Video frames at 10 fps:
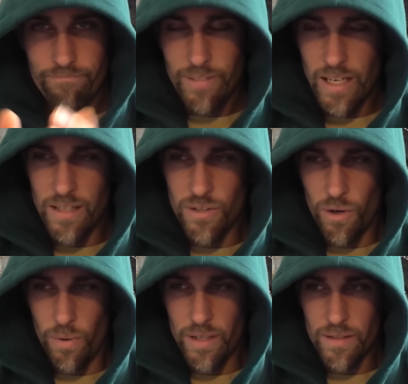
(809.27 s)
And as
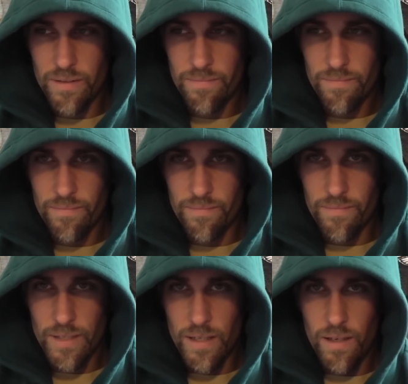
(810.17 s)
always,
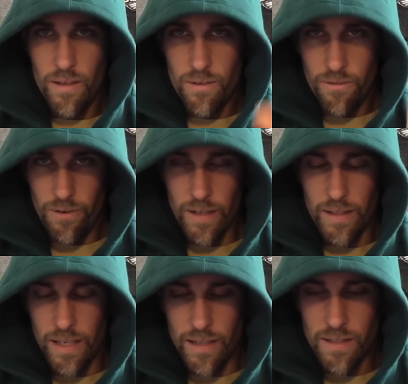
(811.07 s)
fuck
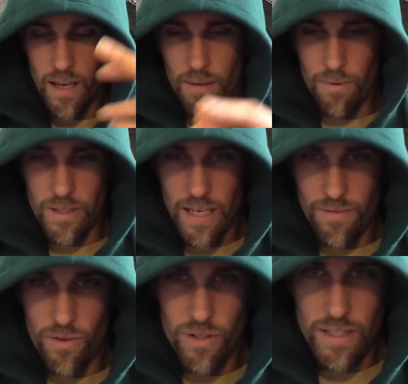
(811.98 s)
the Dallas Cowboys. Have
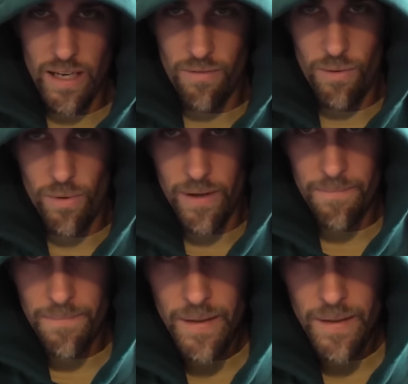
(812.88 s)
a good day, everyone.